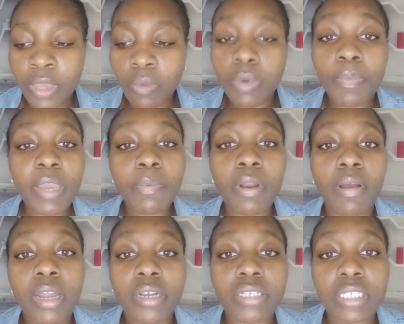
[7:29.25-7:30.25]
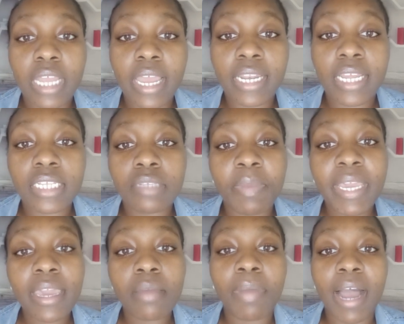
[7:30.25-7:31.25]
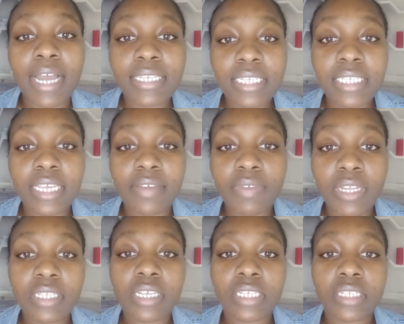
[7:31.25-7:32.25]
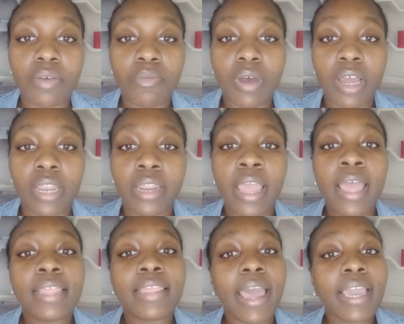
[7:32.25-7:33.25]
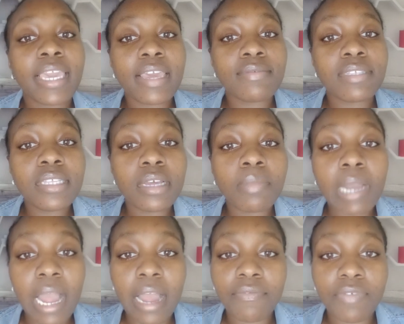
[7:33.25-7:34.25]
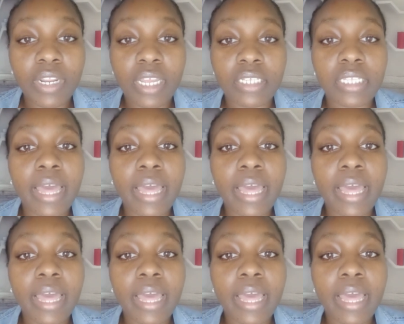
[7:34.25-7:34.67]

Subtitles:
What people don't understand is speaking positivity to someone, that gives them confidence.